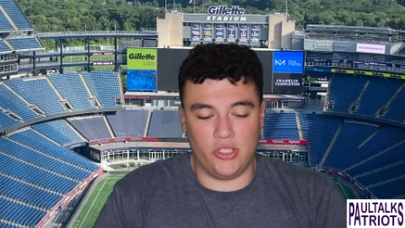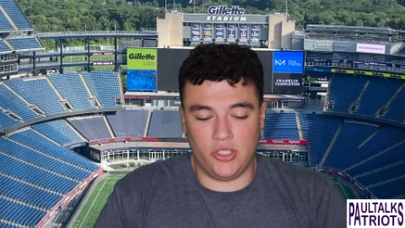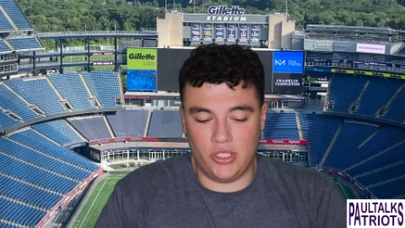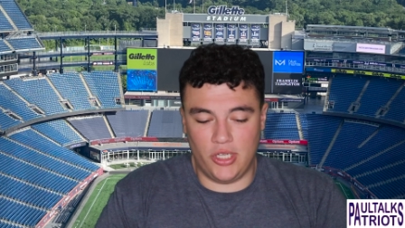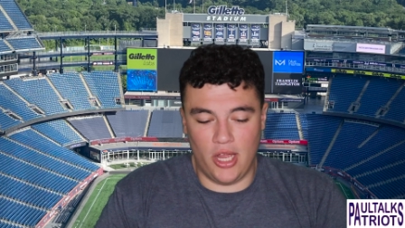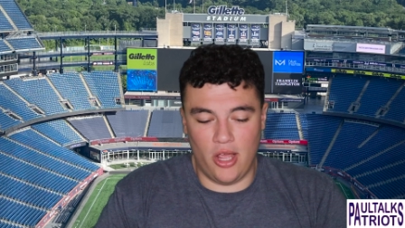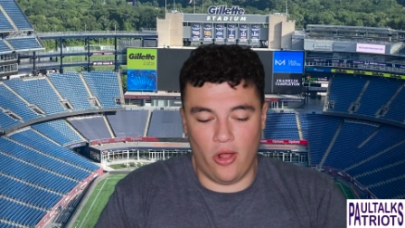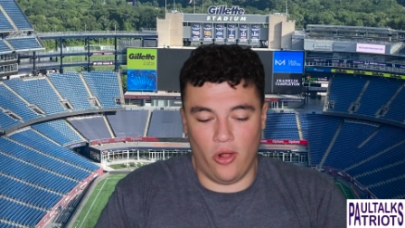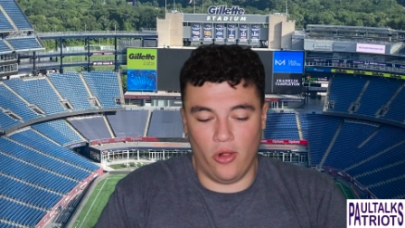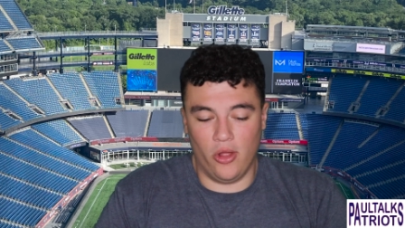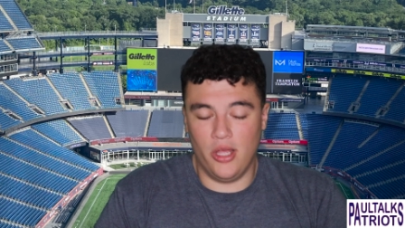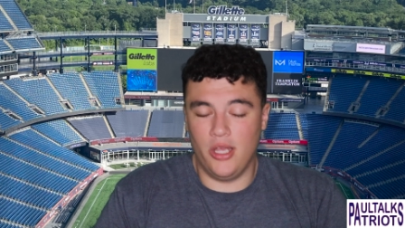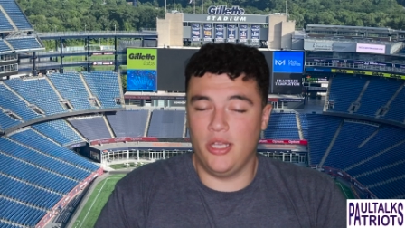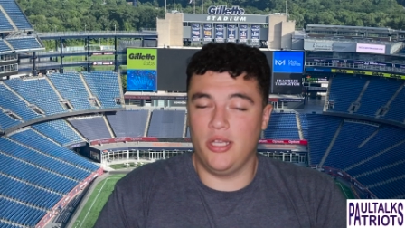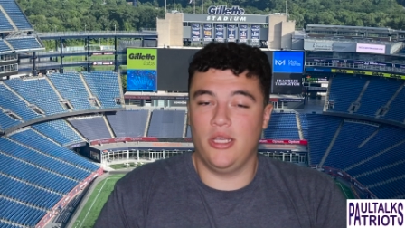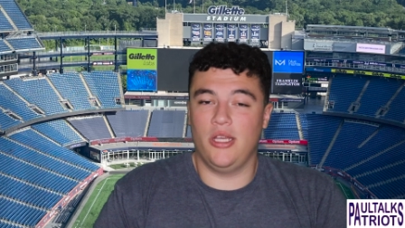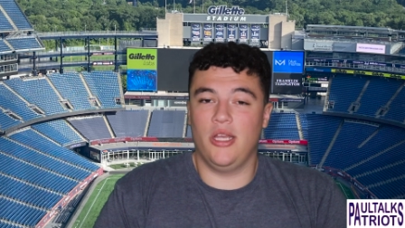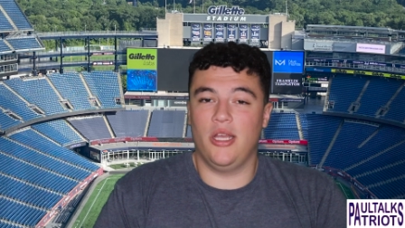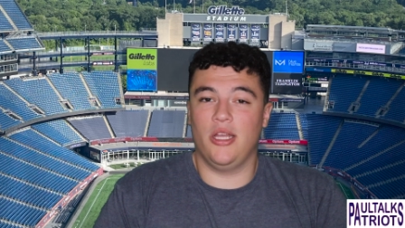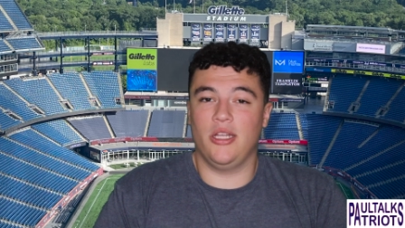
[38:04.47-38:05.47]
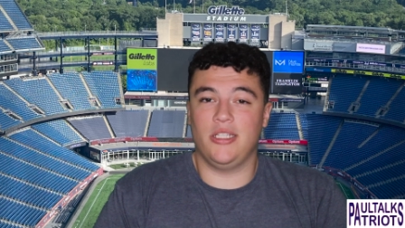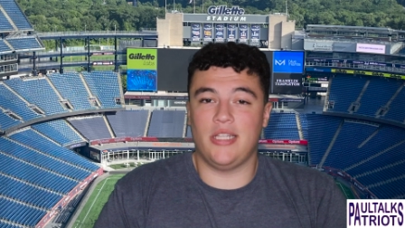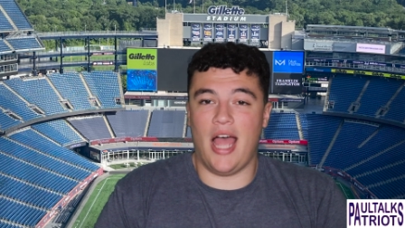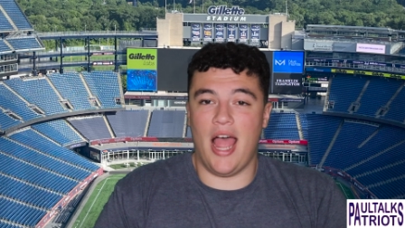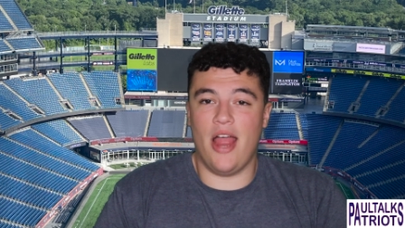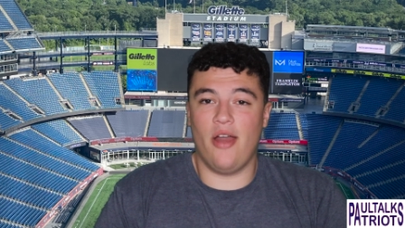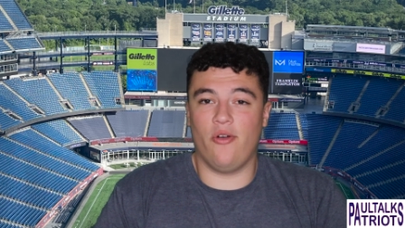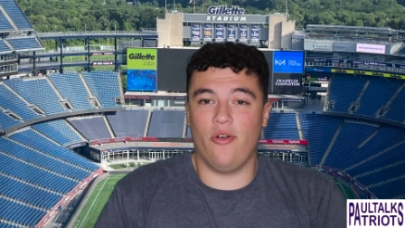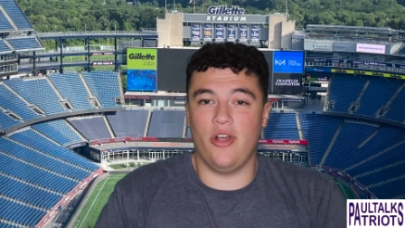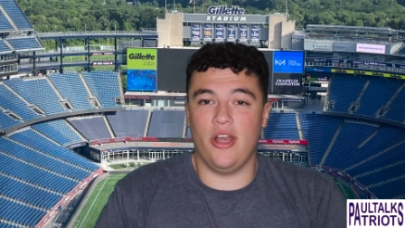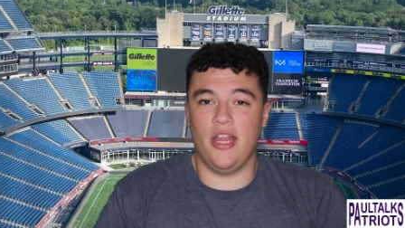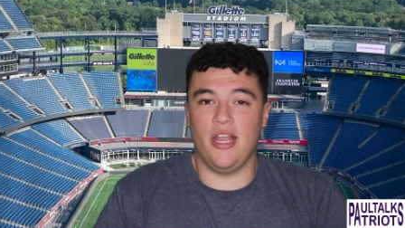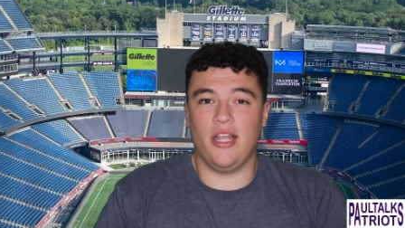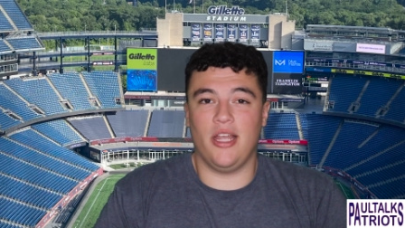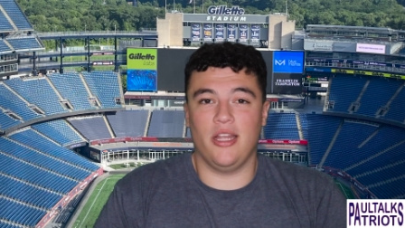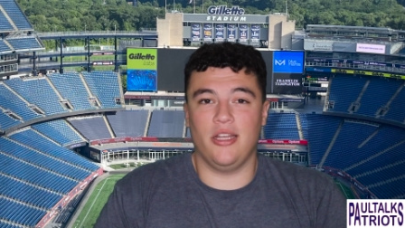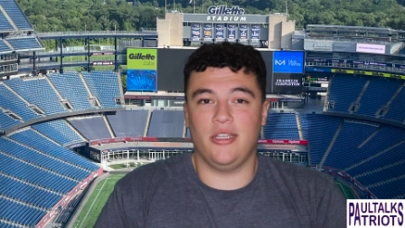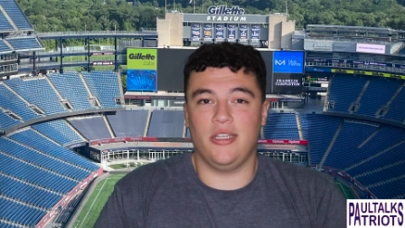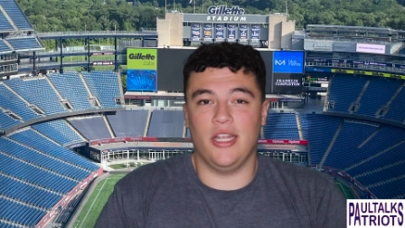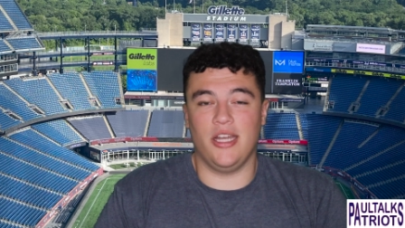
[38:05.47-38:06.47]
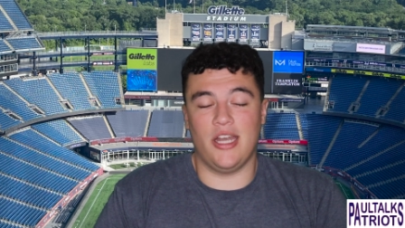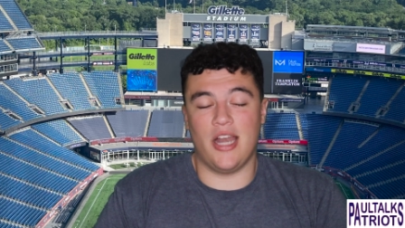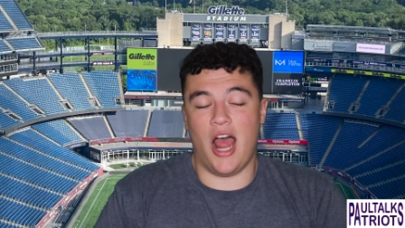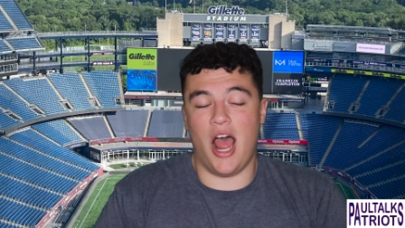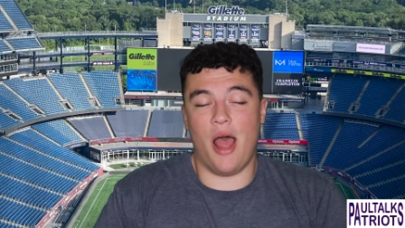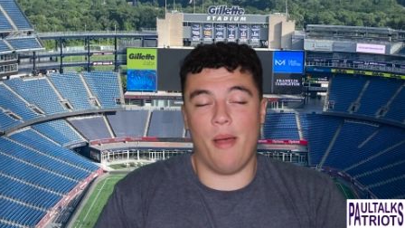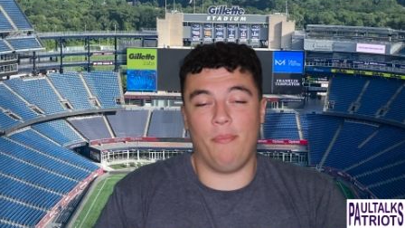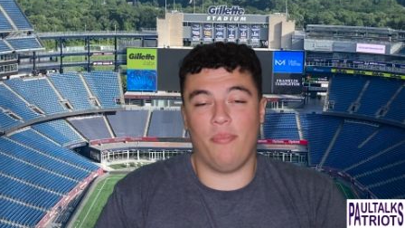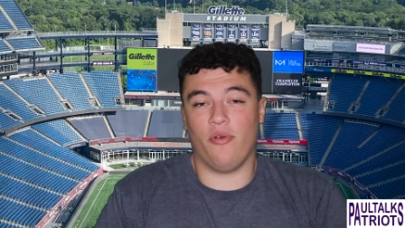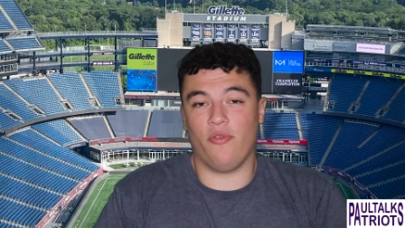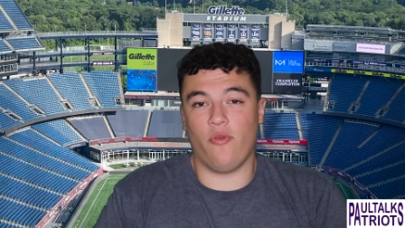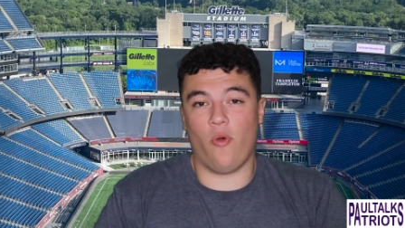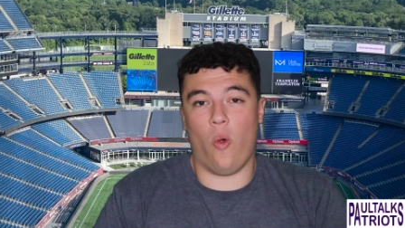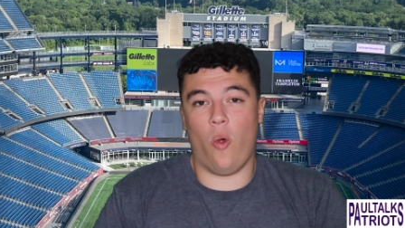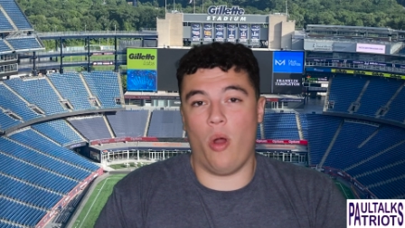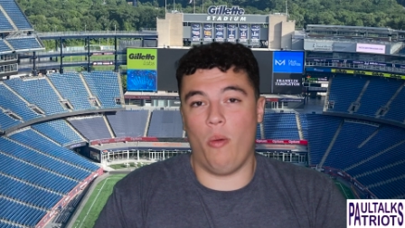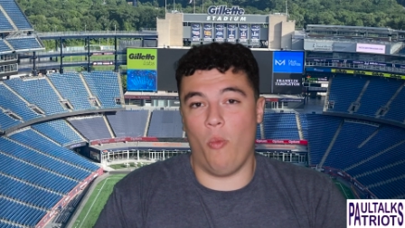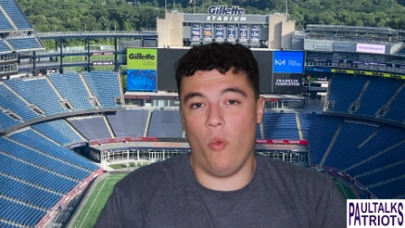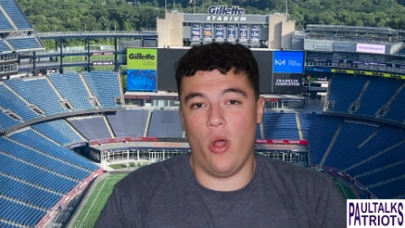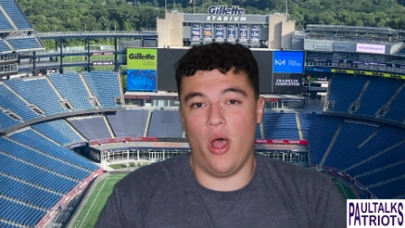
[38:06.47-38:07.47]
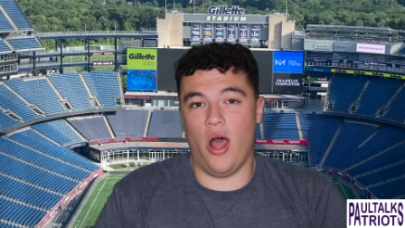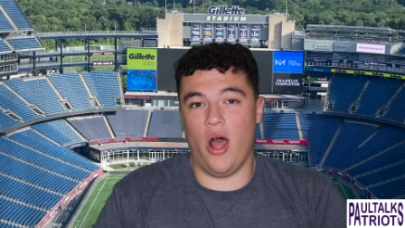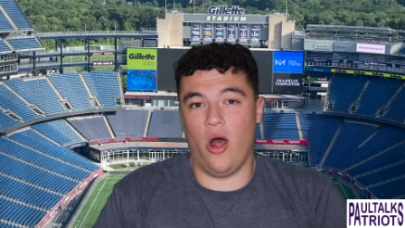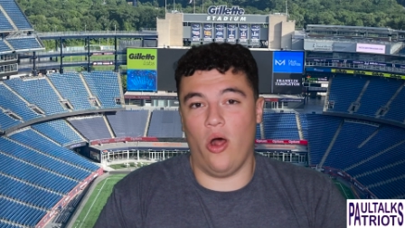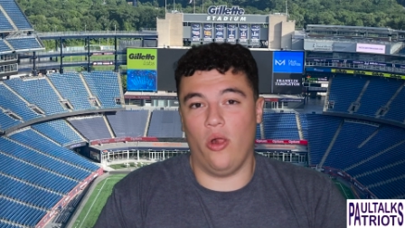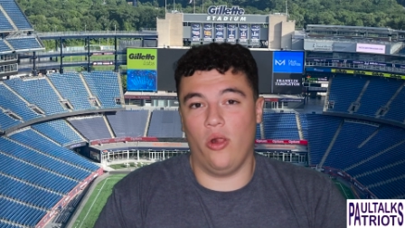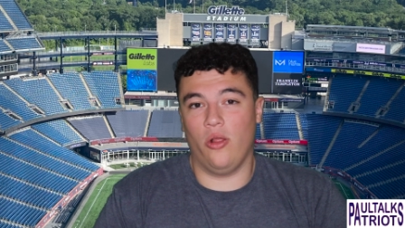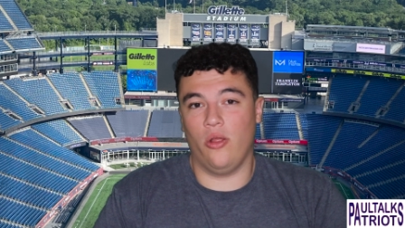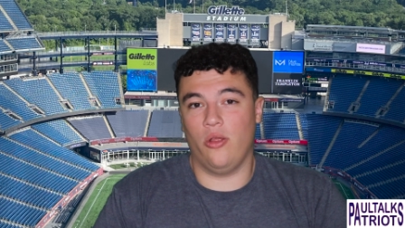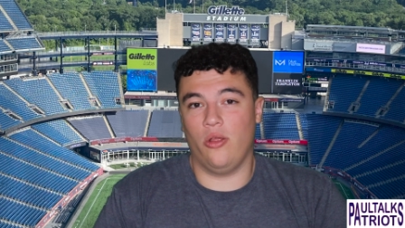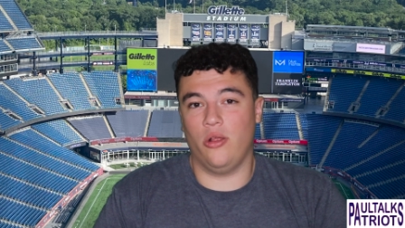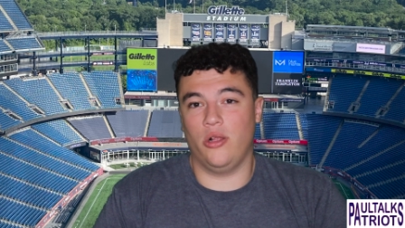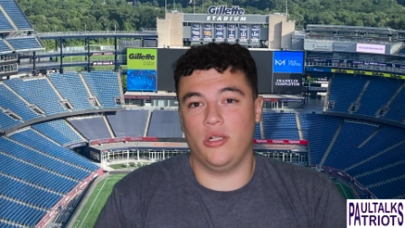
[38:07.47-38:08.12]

still, Tyreek did not perform well